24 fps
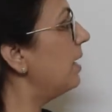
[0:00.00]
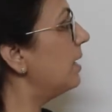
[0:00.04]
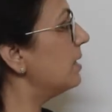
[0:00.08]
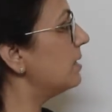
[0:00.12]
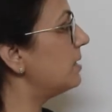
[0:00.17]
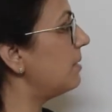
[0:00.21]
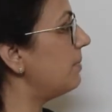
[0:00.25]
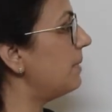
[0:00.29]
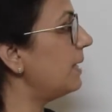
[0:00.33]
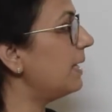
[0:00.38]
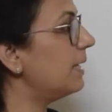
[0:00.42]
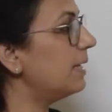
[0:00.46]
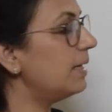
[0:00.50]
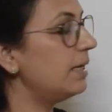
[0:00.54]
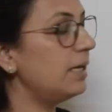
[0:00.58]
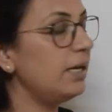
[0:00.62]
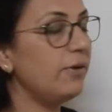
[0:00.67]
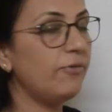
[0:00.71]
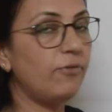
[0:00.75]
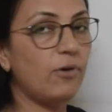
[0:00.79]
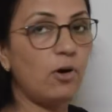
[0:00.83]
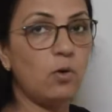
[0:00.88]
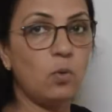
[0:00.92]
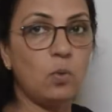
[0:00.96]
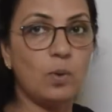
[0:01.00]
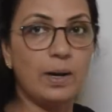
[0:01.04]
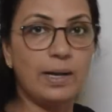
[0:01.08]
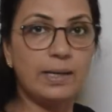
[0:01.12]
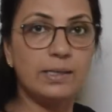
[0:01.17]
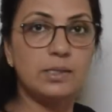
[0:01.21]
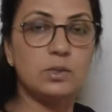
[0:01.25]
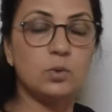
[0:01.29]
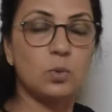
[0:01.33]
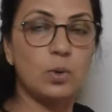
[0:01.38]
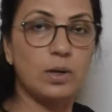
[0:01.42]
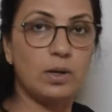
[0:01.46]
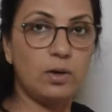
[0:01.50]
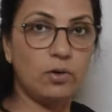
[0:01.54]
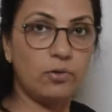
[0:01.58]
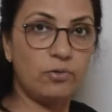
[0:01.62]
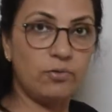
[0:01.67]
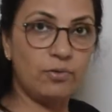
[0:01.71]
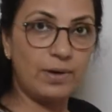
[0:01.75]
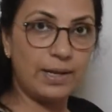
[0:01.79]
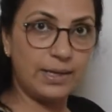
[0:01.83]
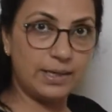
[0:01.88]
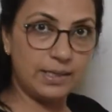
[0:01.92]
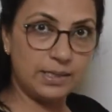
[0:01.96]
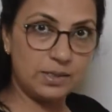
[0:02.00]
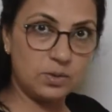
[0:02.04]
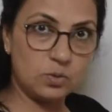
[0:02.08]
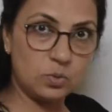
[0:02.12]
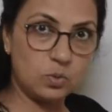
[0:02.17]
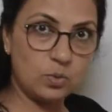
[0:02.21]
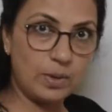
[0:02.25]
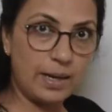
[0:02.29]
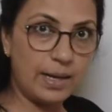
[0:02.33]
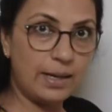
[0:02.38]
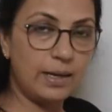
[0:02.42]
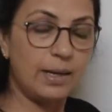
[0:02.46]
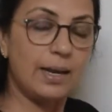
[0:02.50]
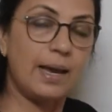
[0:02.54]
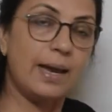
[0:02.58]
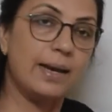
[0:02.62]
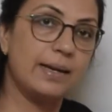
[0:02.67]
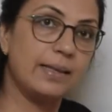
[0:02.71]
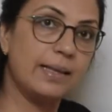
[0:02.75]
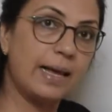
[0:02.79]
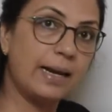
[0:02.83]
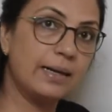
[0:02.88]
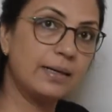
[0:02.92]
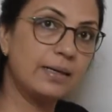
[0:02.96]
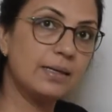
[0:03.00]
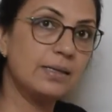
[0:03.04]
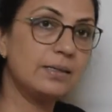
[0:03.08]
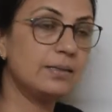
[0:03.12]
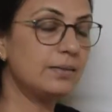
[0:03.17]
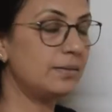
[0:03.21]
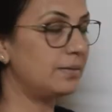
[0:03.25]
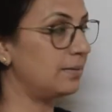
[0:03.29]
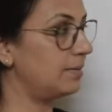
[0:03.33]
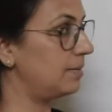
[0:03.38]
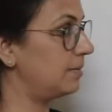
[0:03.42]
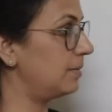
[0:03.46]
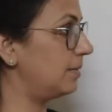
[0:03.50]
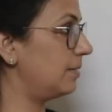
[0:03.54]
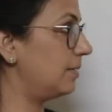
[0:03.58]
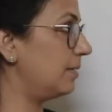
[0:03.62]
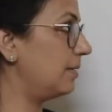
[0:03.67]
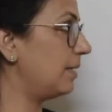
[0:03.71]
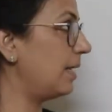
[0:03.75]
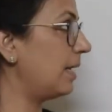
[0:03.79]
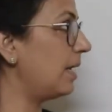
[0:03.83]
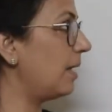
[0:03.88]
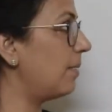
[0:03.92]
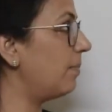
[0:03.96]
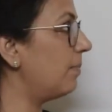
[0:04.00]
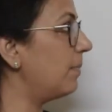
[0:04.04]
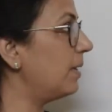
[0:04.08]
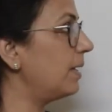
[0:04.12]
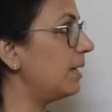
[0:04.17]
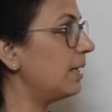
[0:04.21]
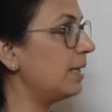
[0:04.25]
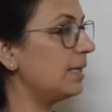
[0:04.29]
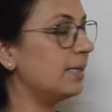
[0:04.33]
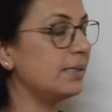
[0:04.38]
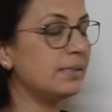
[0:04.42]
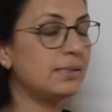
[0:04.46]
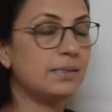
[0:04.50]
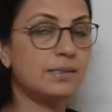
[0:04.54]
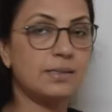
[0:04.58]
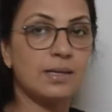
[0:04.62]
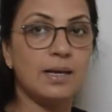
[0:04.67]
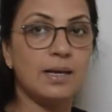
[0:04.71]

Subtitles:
Similarly, for 1, square of 1 is 1, and that is the number is